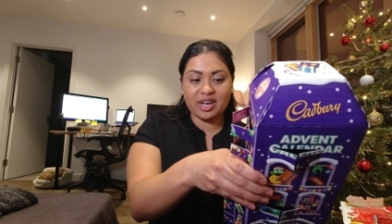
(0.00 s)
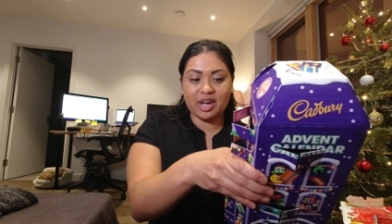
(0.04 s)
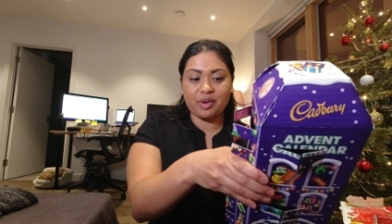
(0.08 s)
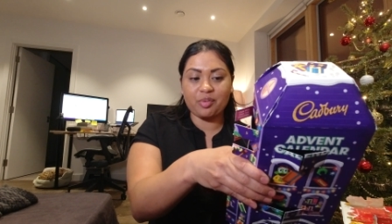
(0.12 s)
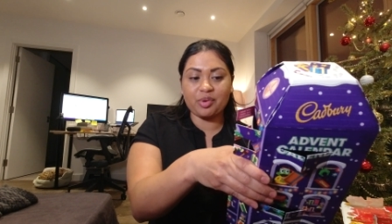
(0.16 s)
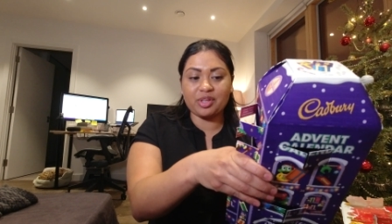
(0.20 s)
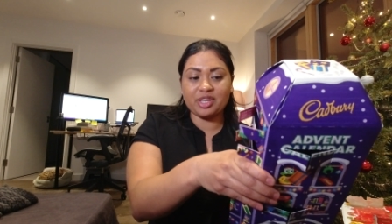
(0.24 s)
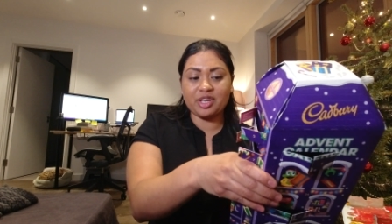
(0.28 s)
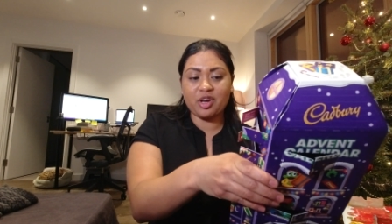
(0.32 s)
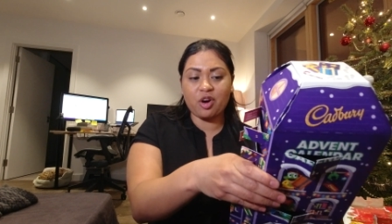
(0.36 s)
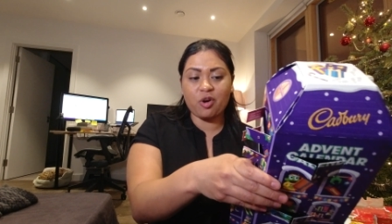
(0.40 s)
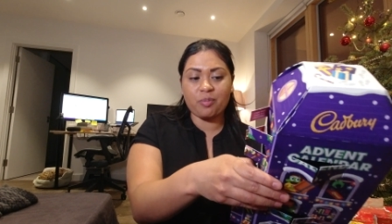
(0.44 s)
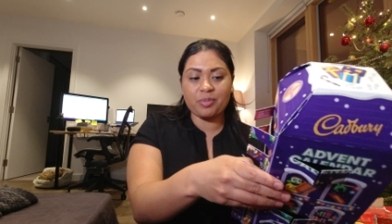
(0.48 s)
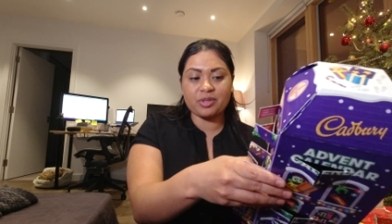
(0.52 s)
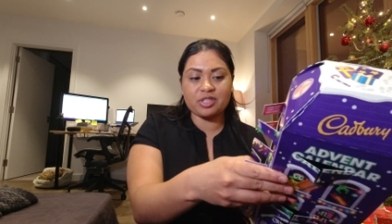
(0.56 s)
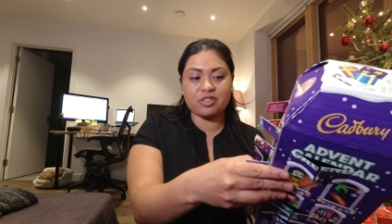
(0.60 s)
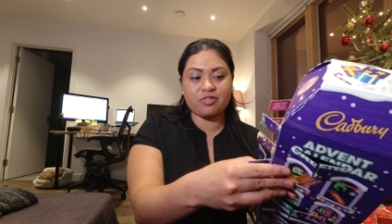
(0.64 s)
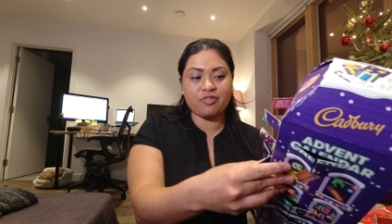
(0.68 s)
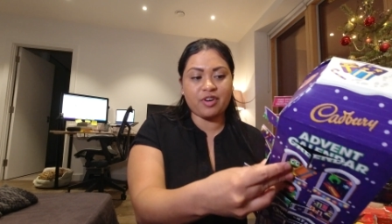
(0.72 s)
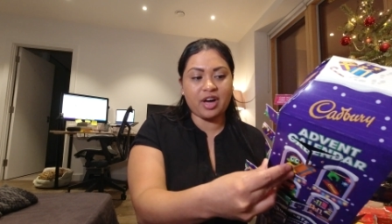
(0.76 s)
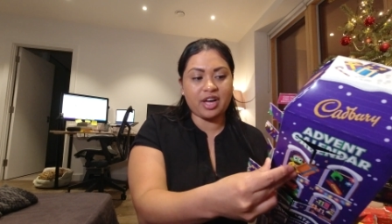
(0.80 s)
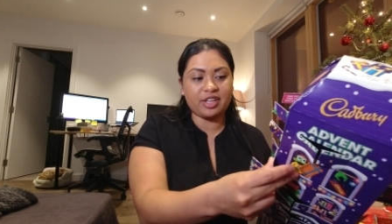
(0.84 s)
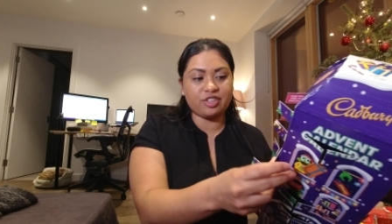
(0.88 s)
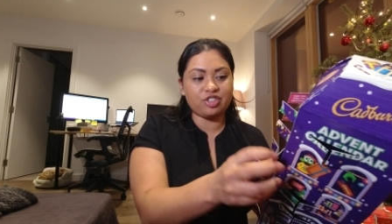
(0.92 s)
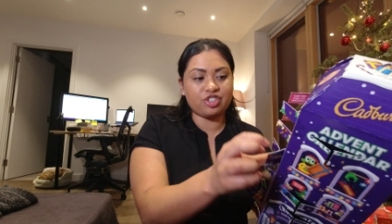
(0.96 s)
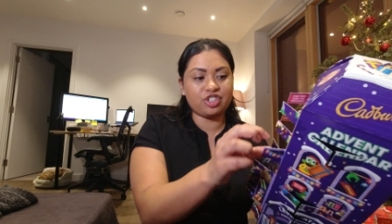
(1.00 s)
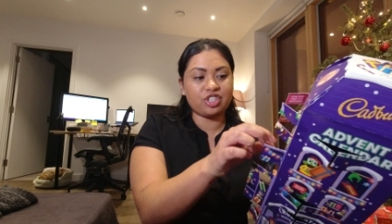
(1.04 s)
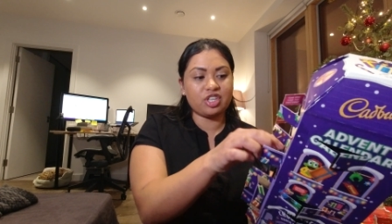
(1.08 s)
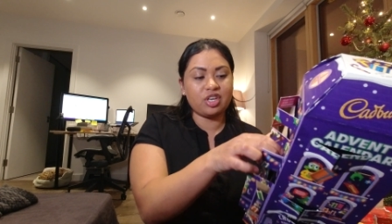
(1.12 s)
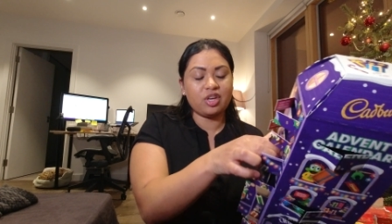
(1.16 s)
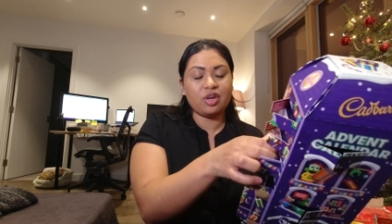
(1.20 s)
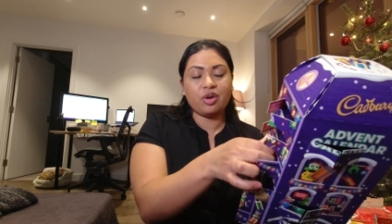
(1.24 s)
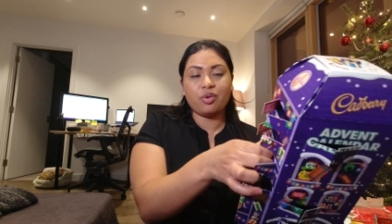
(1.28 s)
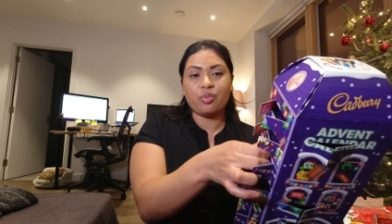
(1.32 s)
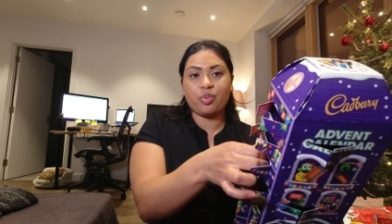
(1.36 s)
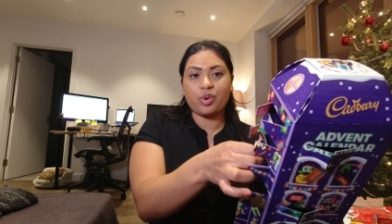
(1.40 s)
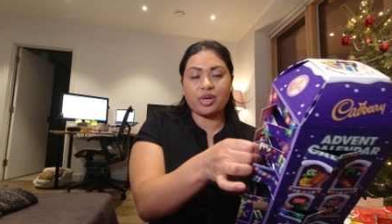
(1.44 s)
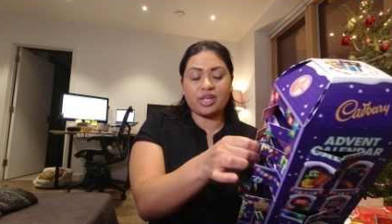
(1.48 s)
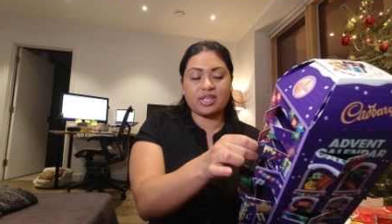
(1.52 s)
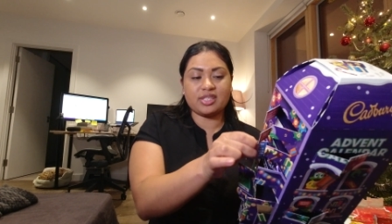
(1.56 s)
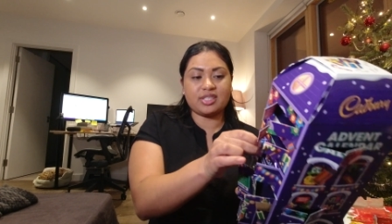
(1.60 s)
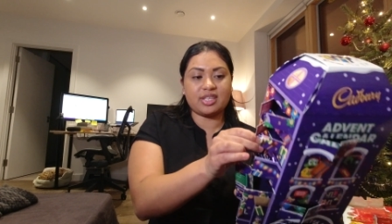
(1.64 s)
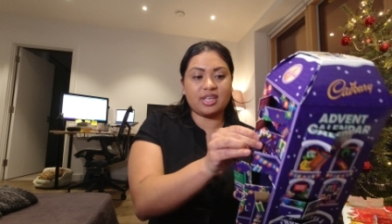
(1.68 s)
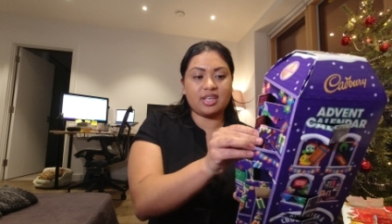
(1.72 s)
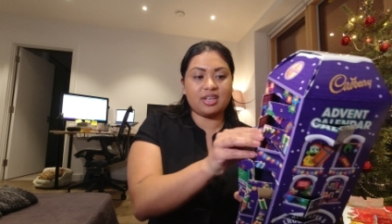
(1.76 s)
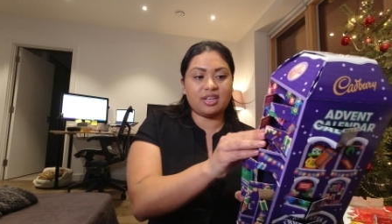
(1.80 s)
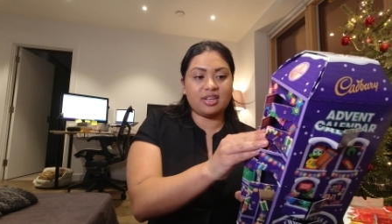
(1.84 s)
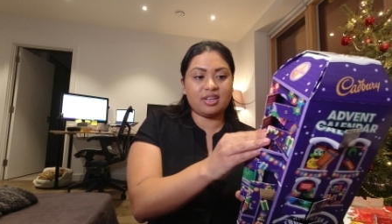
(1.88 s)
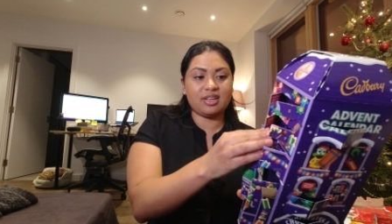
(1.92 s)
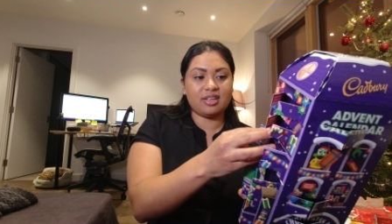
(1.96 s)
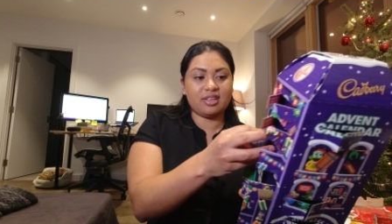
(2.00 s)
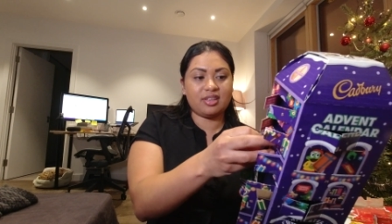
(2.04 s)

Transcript: I really hope it's fudge. What is it?